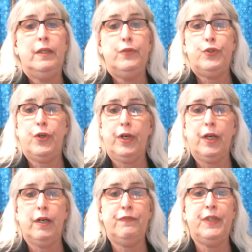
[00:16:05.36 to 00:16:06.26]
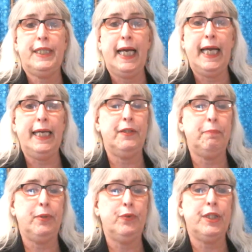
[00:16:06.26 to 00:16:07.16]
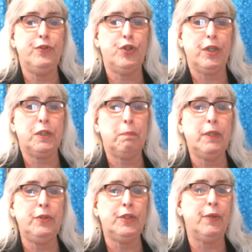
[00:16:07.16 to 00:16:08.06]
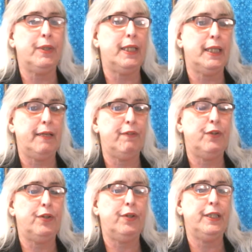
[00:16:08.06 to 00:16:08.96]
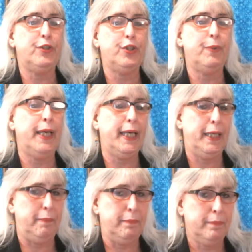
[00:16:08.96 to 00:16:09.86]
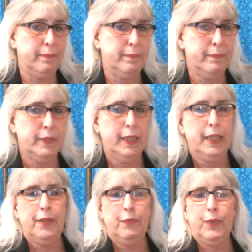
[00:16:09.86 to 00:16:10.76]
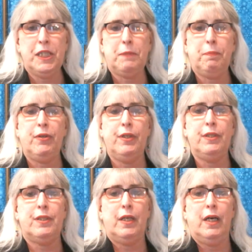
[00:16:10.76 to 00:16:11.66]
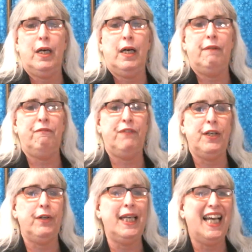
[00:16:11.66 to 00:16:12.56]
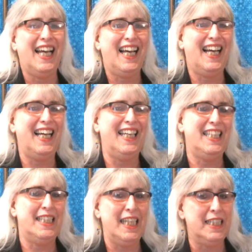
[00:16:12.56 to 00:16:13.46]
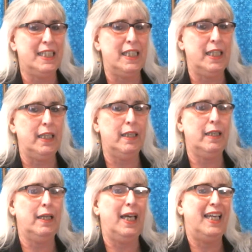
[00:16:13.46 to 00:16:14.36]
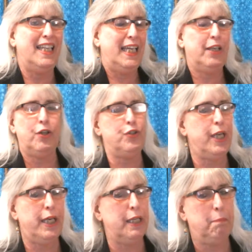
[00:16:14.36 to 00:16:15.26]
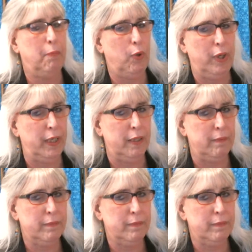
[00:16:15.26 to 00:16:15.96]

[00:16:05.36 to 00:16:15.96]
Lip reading: Starting off the day, the moon conjuncts Pluto at 11:32 a.m. We experience a very high intensity and energetic morning.